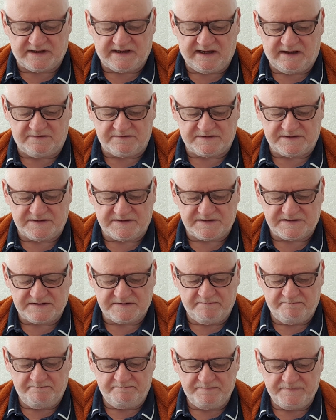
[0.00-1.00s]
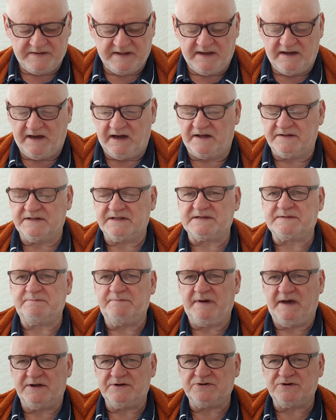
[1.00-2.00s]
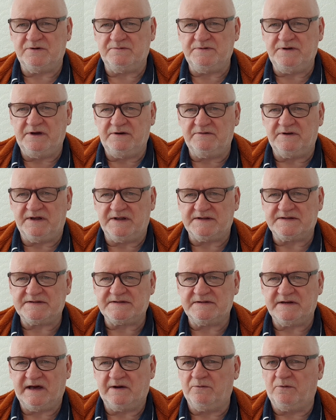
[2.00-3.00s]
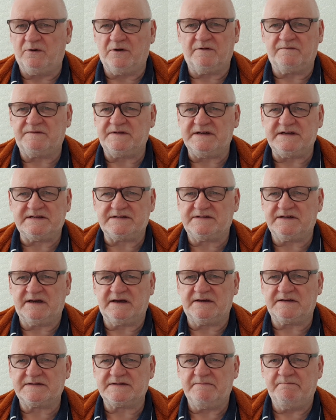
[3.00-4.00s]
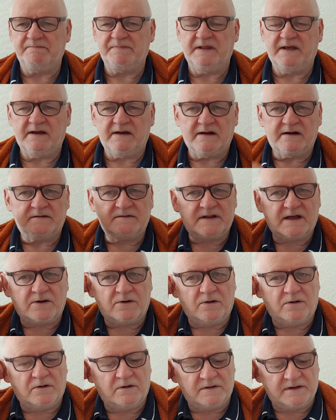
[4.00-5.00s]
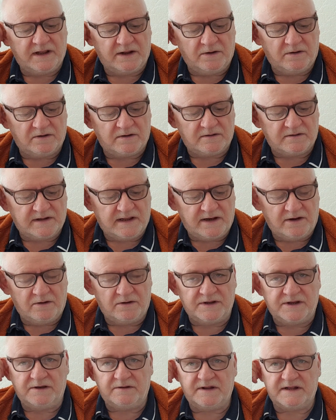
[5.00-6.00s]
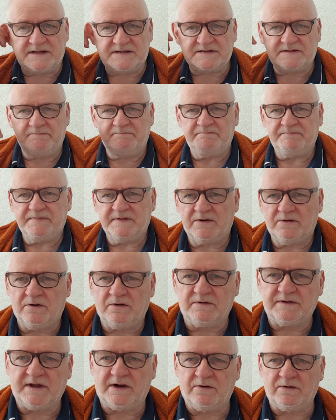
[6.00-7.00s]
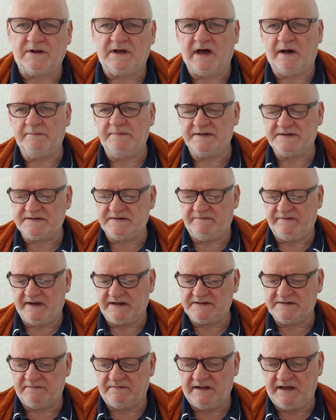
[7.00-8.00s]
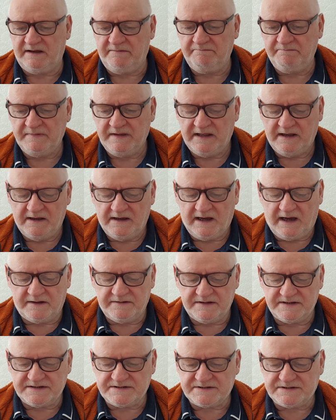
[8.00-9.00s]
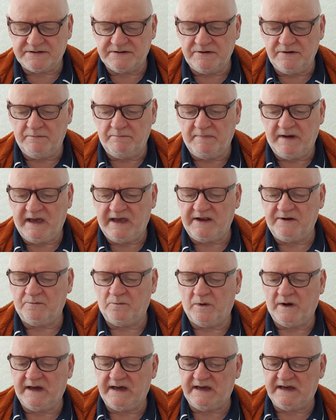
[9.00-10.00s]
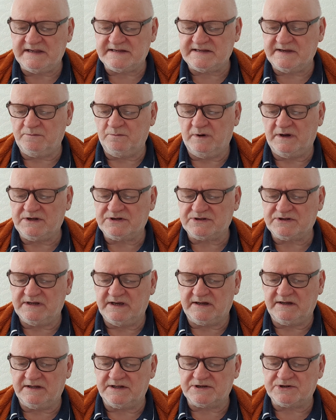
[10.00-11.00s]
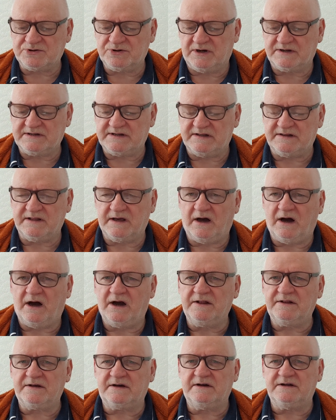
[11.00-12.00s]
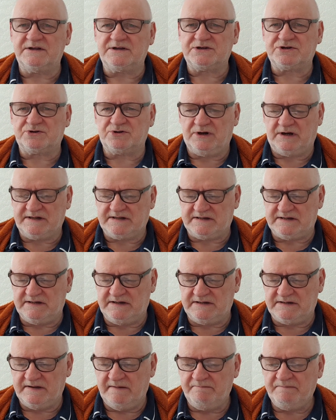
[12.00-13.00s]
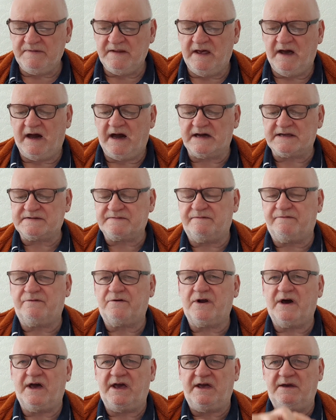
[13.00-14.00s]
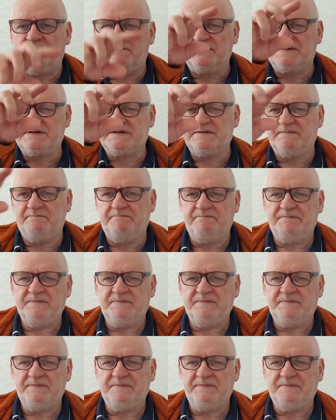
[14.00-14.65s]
counters, and there's bedroom units. Now all of these things, they're all units. They're all cupboards effectively, and there's 2 main ways in which they're constructed. They're either constructed as frames,